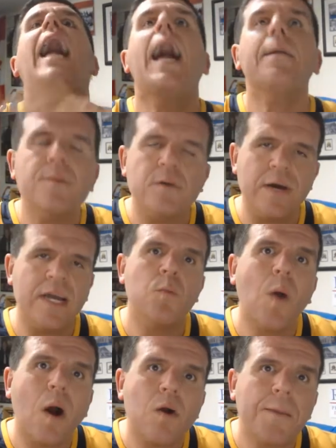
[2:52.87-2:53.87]
happily
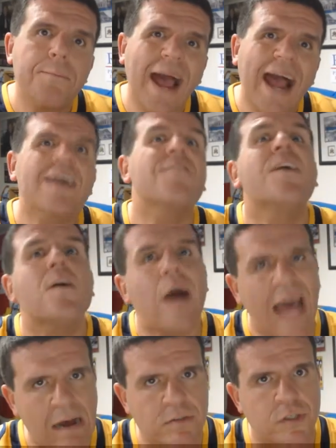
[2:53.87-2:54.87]
welcome back Phil
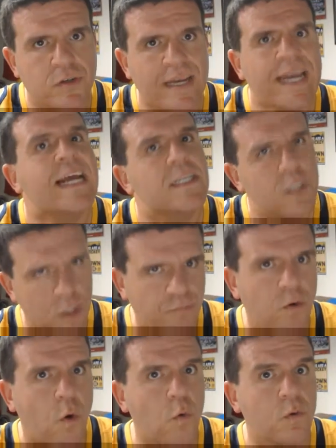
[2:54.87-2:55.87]
Housley into the
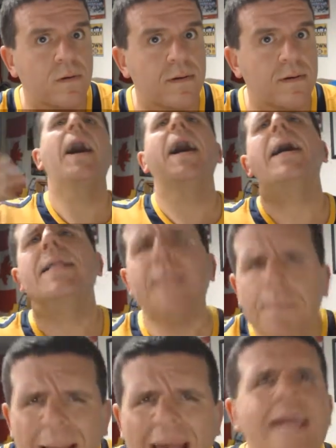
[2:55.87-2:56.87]
fold.
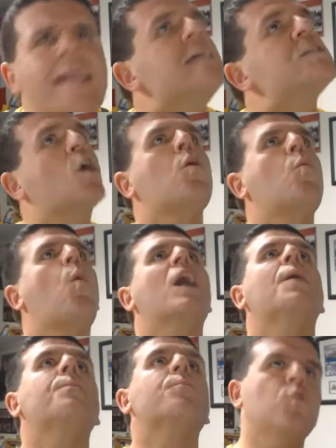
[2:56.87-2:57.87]
The man is going to
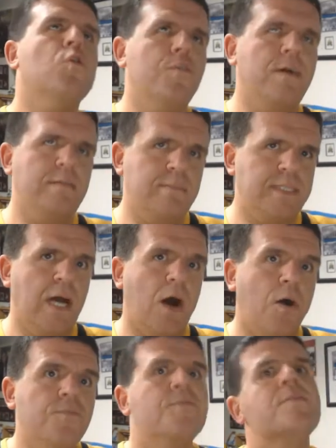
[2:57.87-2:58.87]
want to prove
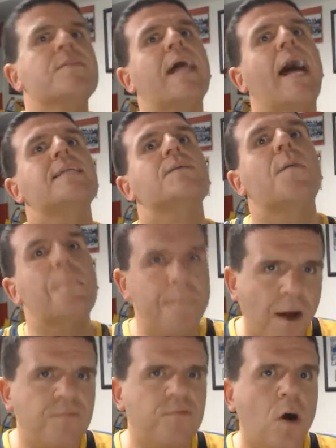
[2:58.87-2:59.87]
himself that
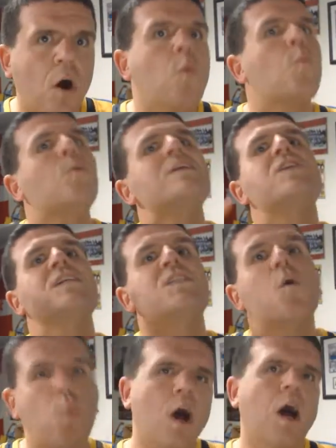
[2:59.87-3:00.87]
Buffalo was
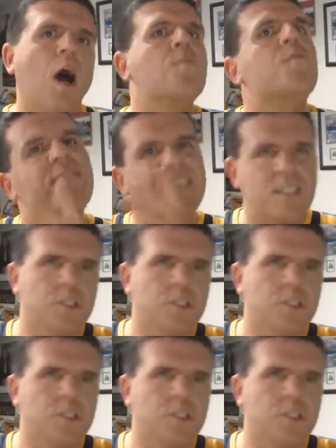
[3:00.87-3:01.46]
just a one-off with